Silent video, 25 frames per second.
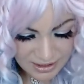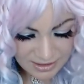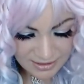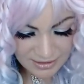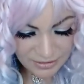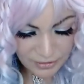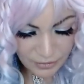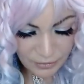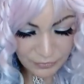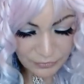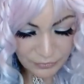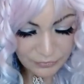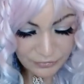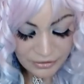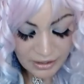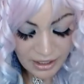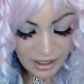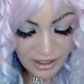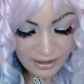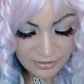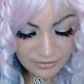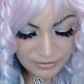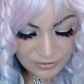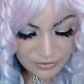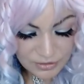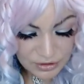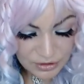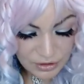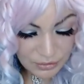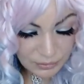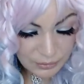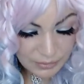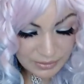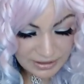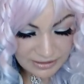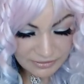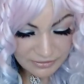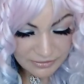So let's start
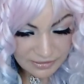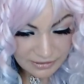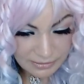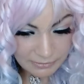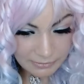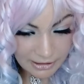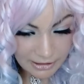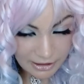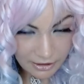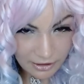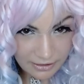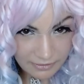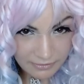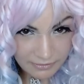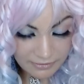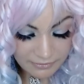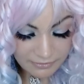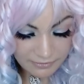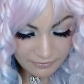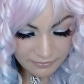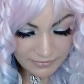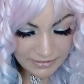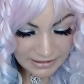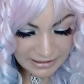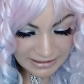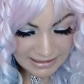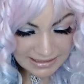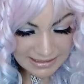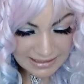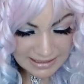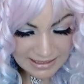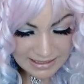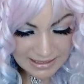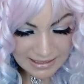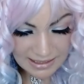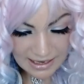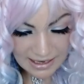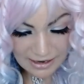with the female
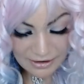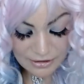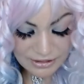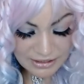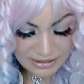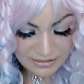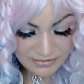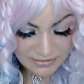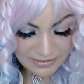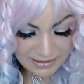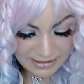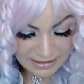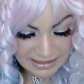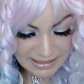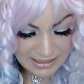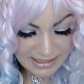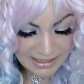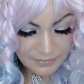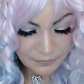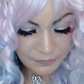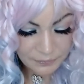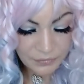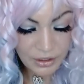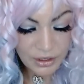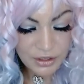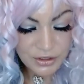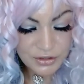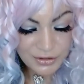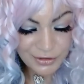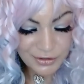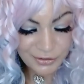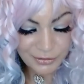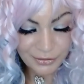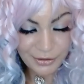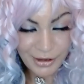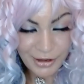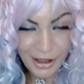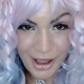Venus, Aries Venus.
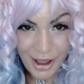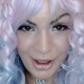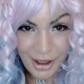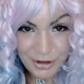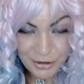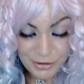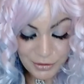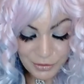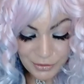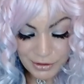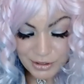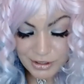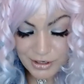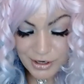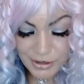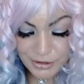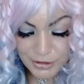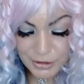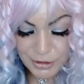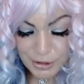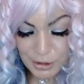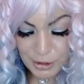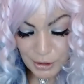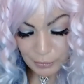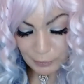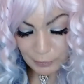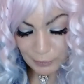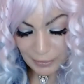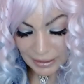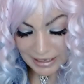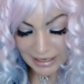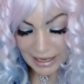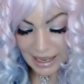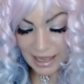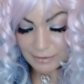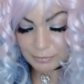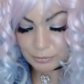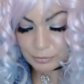So you're no Snow
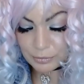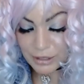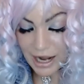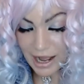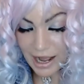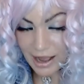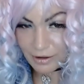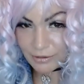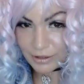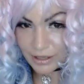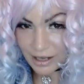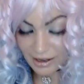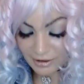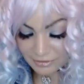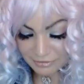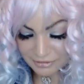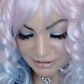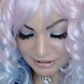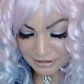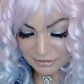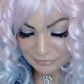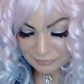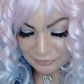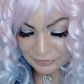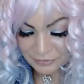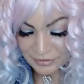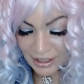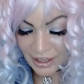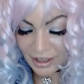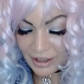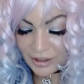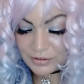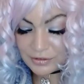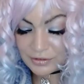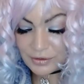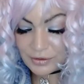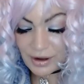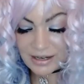White and proud of it.
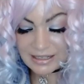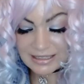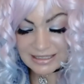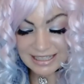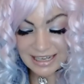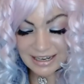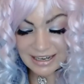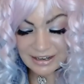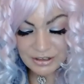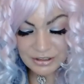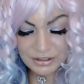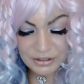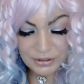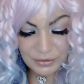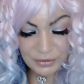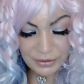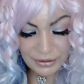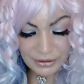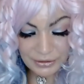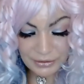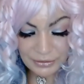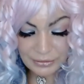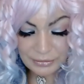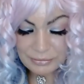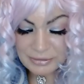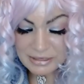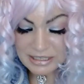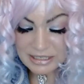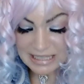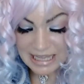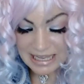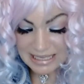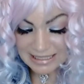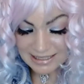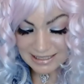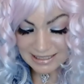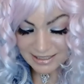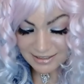You are territorial,
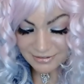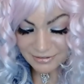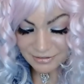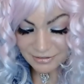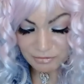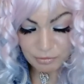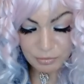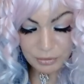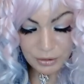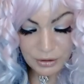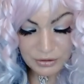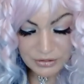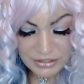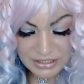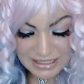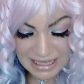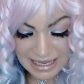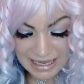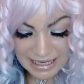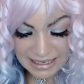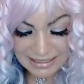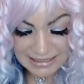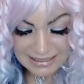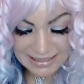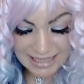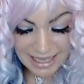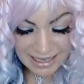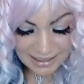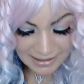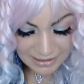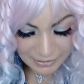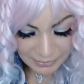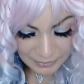possessive, and prone to saying exactly